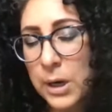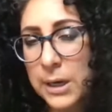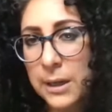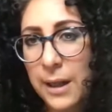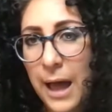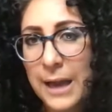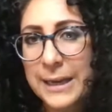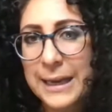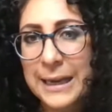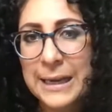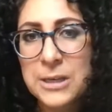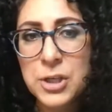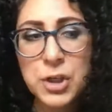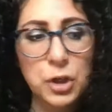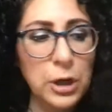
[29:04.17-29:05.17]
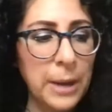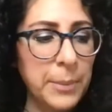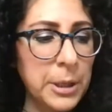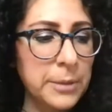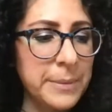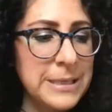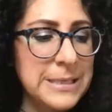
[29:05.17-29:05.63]
o'clock Eastern, I'm
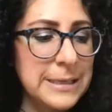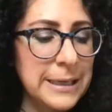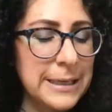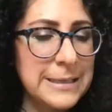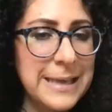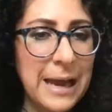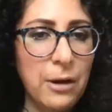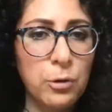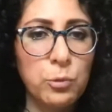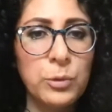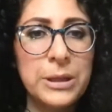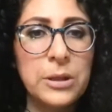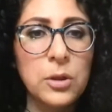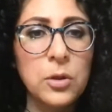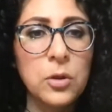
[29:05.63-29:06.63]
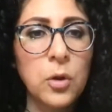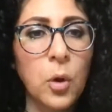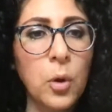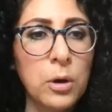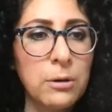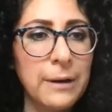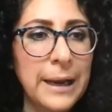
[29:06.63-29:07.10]
going to be sitting down with
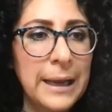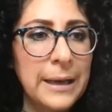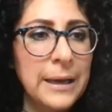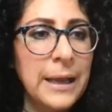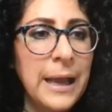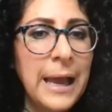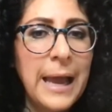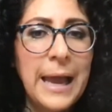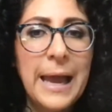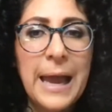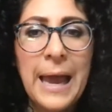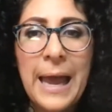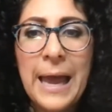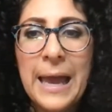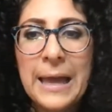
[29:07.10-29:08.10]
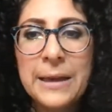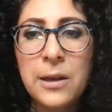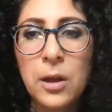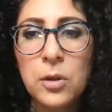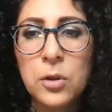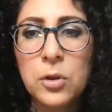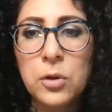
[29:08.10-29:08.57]
Lauren. And
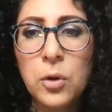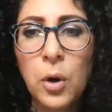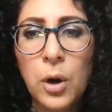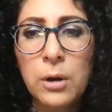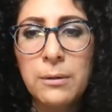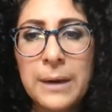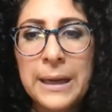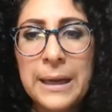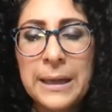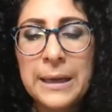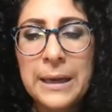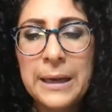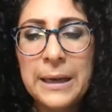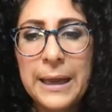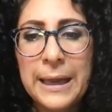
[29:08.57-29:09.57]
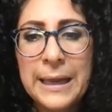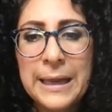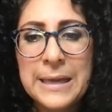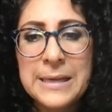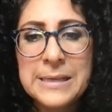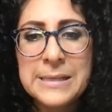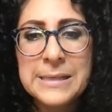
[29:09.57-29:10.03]
Lauren
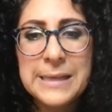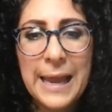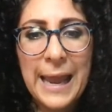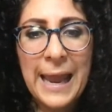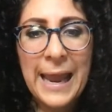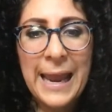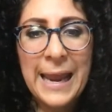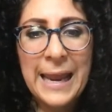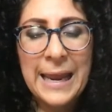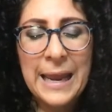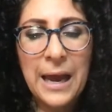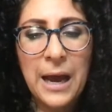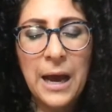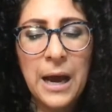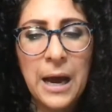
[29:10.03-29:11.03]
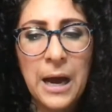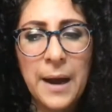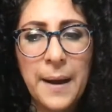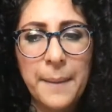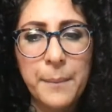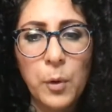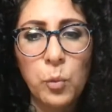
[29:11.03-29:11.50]
is a
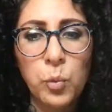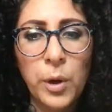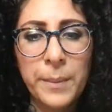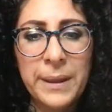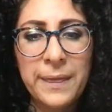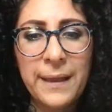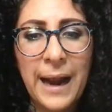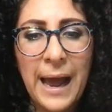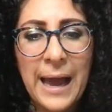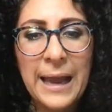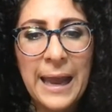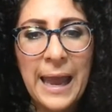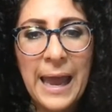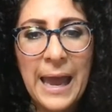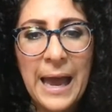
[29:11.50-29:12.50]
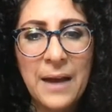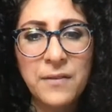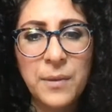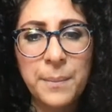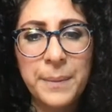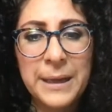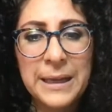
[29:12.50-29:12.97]
woman that I
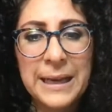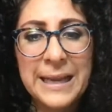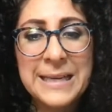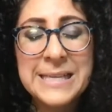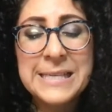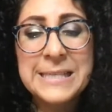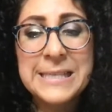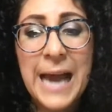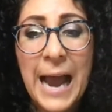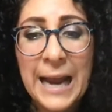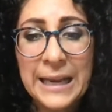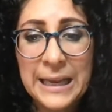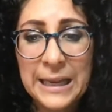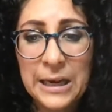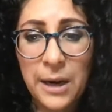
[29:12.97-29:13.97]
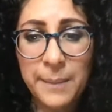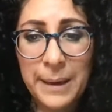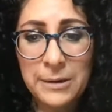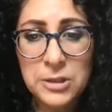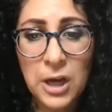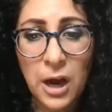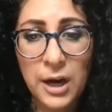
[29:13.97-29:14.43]
have been excited
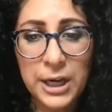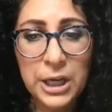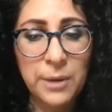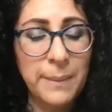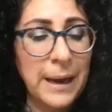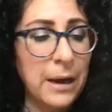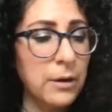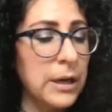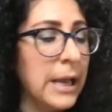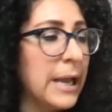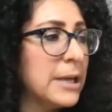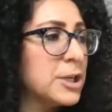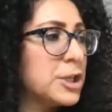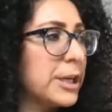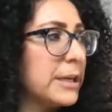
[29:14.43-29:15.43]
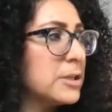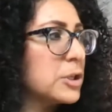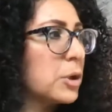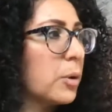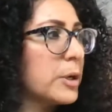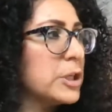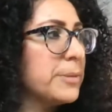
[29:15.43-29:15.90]
about talking about. She's
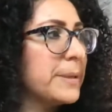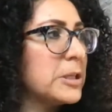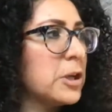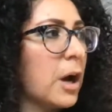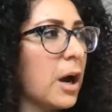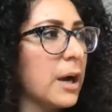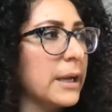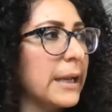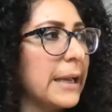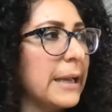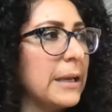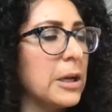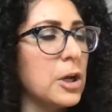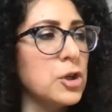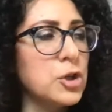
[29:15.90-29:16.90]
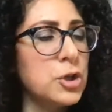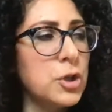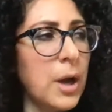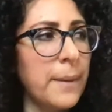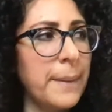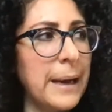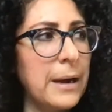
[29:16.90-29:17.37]
going to be talking
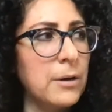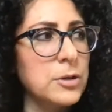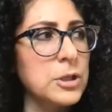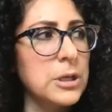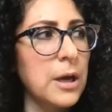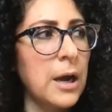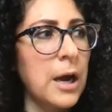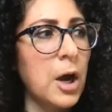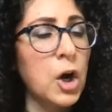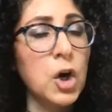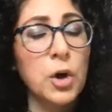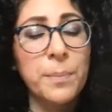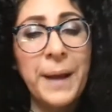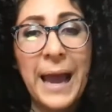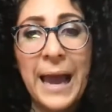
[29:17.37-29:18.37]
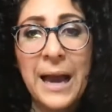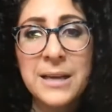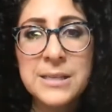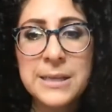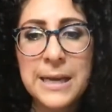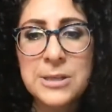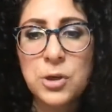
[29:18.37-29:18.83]
about her
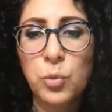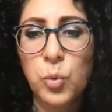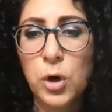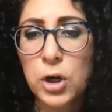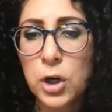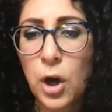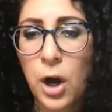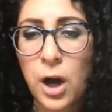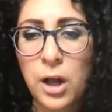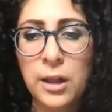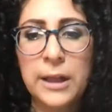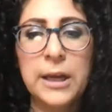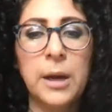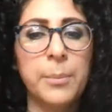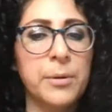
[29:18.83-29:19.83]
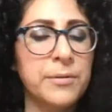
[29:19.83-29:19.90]
past as a workaholic, a